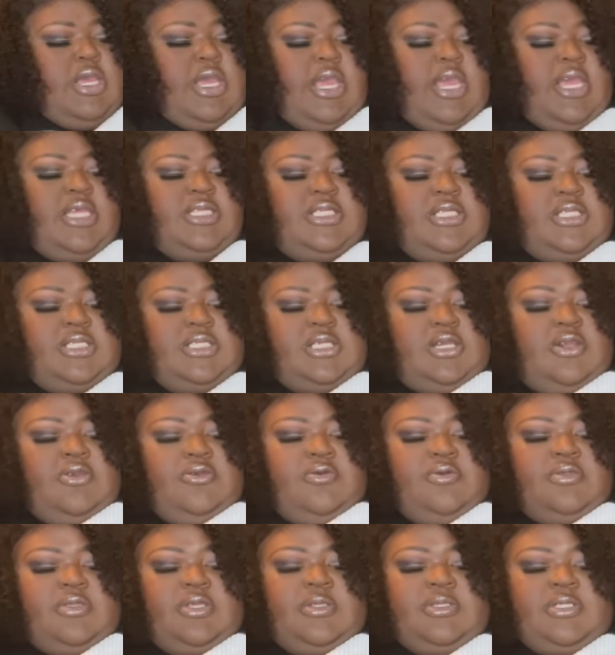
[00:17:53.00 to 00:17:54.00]
As it's
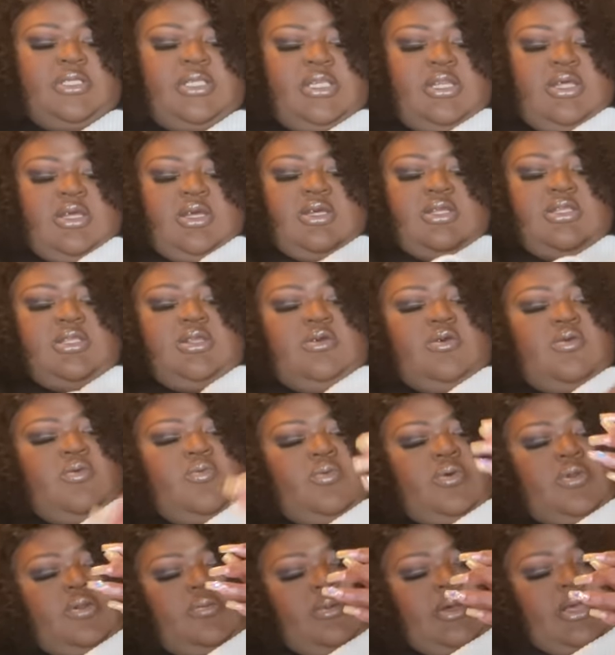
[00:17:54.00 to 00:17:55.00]
currently snugged on
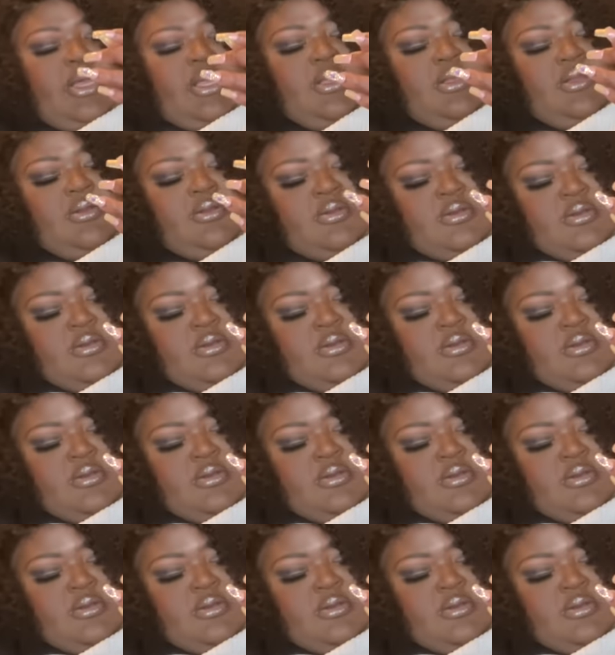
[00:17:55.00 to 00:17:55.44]
one of my